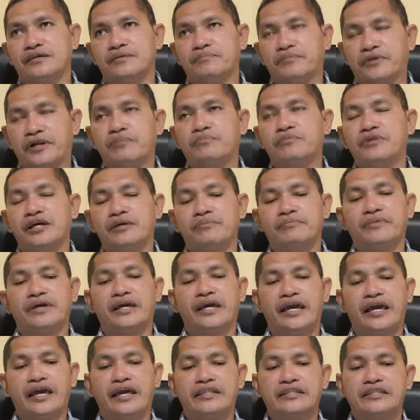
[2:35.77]
problem,
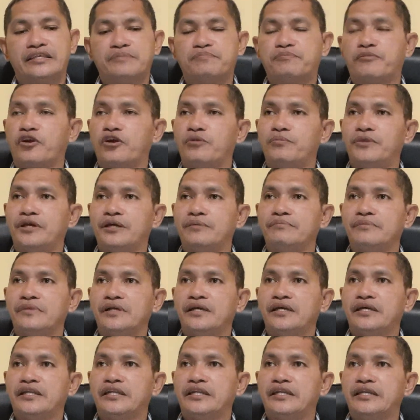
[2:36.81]
and the problem
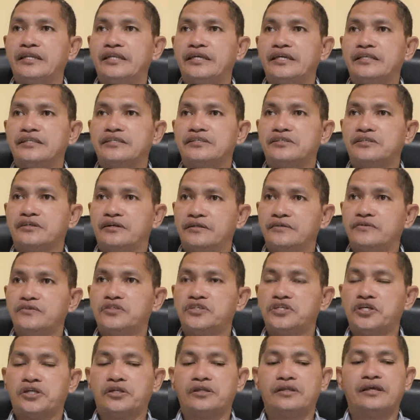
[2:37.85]
needs
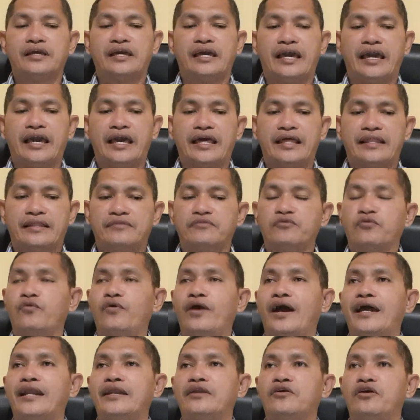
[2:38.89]
solution. And
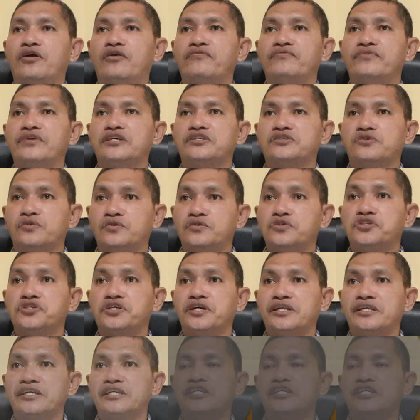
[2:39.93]
one of the solution